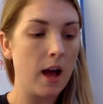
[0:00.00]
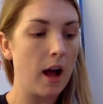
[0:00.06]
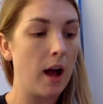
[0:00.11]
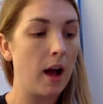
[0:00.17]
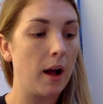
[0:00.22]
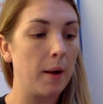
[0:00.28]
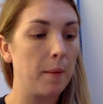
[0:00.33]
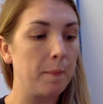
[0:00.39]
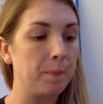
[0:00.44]

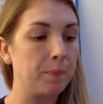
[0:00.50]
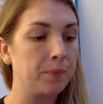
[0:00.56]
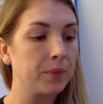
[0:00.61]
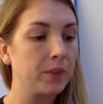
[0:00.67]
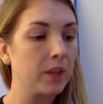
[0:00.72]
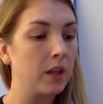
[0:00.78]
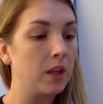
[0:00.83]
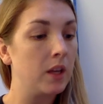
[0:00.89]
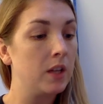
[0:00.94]

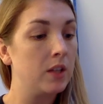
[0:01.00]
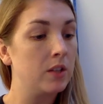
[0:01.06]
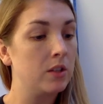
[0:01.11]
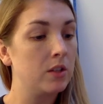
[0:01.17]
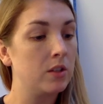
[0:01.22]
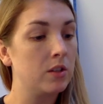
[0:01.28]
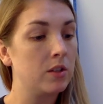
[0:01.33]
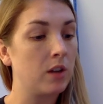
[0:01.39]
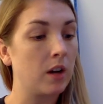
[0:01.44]

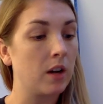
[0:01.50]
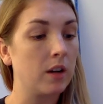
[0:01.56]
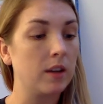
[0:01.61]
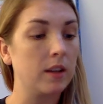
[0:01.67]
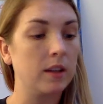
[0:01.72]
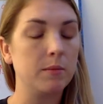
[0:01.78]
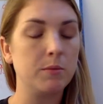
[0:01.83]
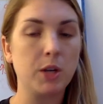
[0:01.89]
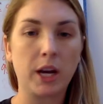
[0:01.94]
To start,
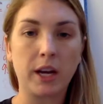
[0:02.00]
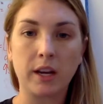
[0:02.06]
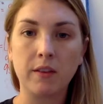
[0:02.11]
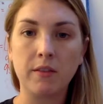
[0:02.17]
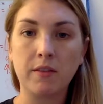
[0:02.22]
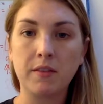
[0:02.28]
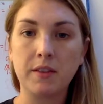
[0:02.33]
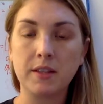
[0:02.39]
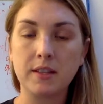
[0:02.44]
the objective
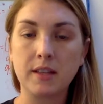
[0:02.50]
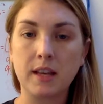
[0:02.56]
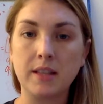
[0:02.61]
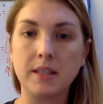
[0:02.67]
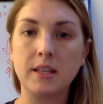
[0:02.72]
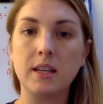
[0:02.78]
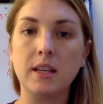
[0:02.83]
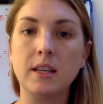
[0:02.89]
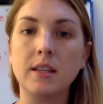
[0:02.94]
of this
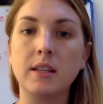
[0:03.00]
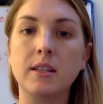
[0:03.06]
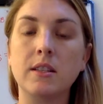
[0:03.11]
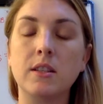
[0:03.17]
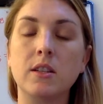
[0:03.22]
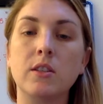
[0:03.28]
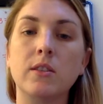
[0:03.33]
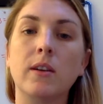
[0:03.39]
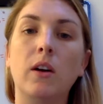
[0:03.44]
lesson is
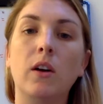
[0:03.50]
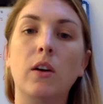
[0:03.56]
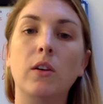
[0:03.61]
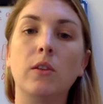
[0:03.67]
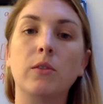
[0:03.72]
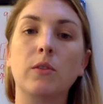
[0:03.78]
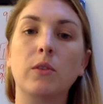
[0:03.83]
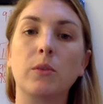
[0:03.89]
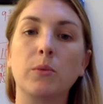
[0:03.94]
to
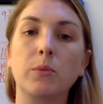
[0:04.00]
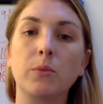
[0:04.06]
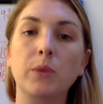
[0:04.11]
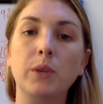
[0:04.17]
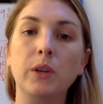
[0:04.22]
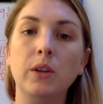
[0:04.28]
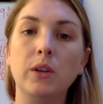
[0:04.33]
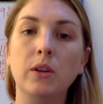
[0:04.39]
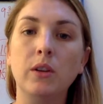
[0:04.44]
solve
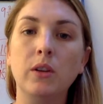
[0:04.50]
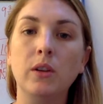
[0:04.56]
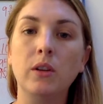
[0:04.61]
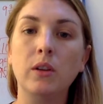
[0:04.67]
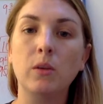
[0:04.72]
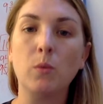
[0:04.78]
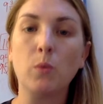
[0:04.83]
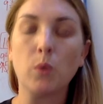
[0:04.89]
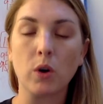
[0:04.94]

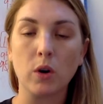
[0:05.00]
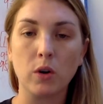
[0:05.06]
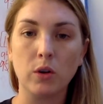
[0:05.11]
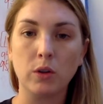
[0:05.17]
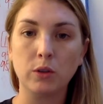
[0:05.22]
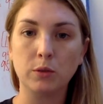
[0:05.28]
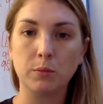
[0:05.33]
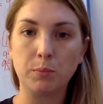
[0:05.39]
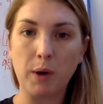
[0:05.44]
real
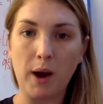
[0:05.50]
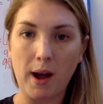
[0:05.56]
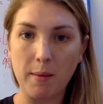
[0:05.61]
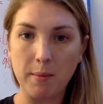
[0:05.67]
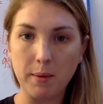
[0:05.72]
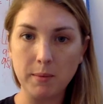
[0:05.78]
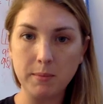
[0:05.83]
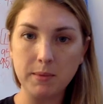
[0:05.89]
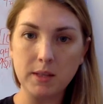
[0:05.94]
world
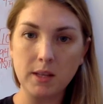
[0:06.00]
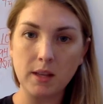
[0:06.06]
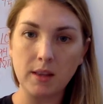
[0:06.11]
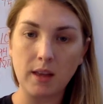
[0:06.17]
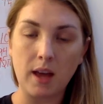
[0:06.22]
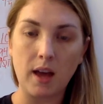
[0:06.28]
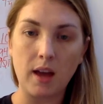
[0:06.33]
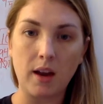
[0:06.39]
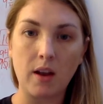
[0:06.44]
problems
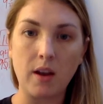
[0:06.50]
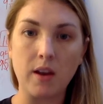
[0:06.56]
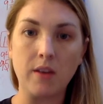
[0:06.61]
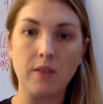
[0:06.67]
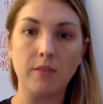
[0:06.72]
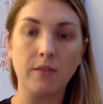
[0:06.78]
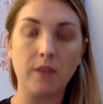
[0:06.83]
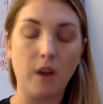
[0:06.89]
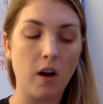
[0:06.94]
that
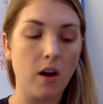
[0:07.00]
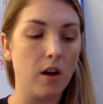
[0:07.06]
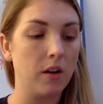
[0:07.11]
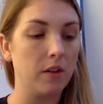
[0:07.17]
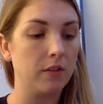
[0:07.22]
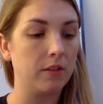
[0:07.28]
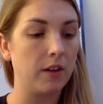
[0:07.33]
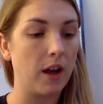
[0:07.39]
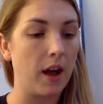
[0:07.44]

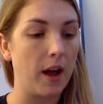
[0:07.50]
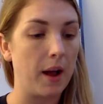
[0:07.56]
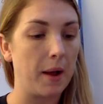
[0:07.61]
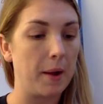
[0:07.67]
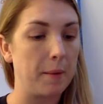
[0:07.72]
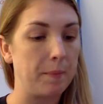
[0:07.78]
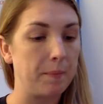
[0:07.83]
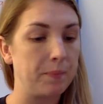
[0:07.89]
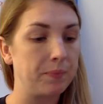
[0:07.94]
involve
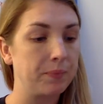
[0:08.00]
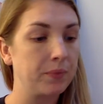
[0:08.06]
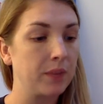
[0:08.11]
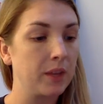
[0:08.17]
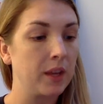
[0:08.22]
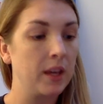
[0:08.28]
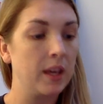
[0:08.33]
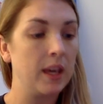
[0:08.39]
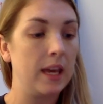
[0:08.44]

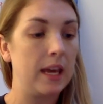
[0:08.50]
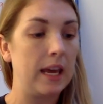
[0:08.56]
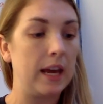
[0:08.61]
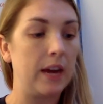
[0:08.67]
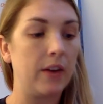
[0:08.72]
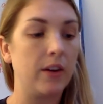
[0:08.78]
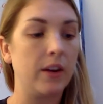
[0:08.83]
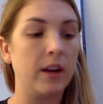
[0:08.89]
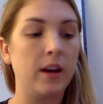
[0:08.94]

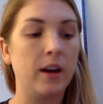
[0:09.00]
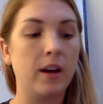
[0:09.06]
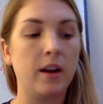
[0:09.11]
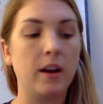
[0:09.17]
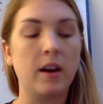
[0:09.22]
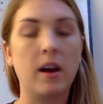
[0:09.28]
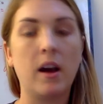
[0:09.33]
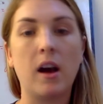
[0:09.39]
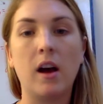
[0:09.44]

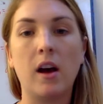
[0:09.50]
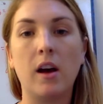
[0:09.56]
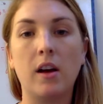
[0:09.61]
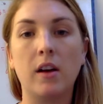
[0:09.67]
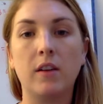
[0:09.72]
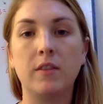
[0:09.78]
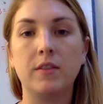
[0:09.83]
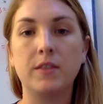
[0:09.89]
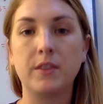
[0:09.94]
area
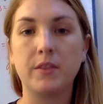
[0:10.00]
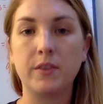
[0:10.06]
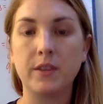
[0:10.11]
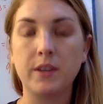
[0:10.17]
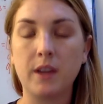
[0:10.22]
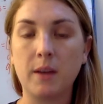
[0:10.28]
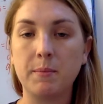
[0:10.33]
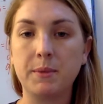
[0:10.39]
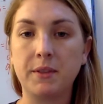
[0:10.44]
of
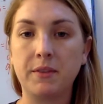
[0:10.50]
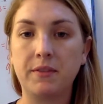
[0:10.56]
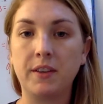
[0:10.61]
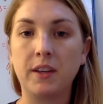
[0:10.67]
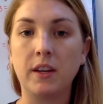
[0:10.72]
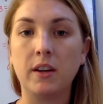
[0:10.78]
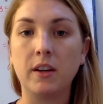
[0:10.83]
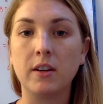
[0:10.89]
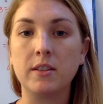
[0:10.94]
different types of
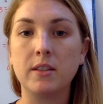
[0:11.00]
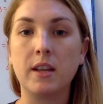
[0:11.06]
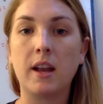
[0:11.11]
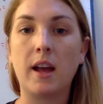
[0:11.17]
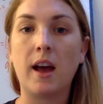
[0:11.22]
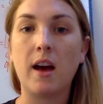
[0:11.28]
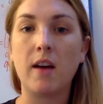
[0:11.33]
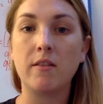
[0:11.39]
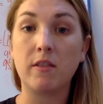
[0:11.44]
figures that
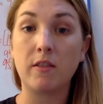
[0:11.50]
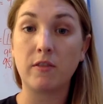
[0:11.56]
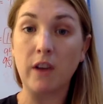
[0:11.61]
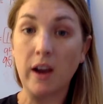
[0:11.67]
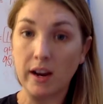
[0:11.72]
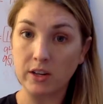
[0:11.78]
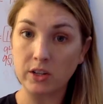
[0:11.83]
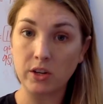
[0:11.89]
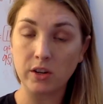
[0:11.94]
have
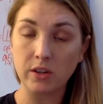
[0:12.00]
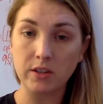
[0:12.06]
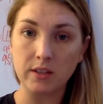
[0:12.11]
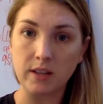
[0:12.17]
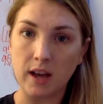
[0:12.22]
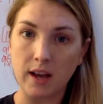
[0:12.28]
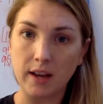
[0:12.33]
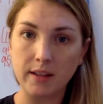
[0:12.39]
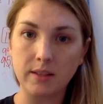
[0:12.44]
fractional
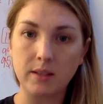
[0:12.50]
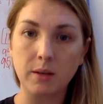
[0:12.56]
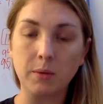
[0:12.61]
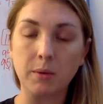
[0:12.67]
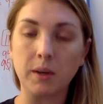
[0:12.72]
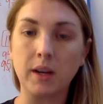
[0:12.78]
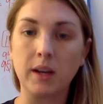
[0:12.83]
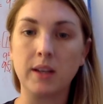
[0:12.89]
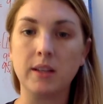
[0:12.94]
sides. So
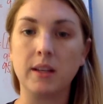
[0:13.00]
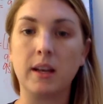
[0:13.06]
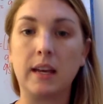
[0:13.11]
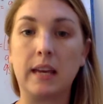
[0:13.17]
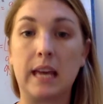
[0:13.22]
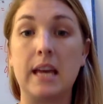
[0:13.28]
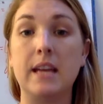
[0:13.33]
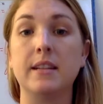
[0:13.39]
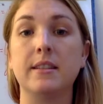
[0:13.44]
we're going to
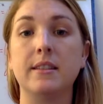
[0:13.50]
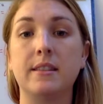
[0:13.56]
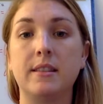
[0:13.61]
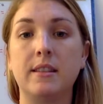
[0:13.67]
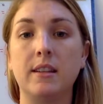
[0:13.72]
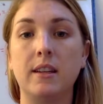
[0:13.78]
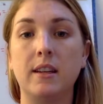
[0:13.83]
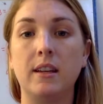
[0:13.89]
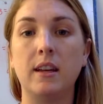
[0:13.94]
again
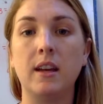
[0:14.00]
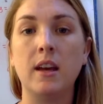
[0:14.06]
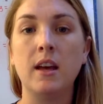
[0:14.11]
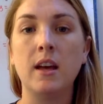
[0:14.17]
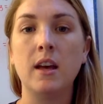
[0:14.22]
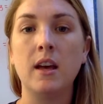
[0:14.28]
see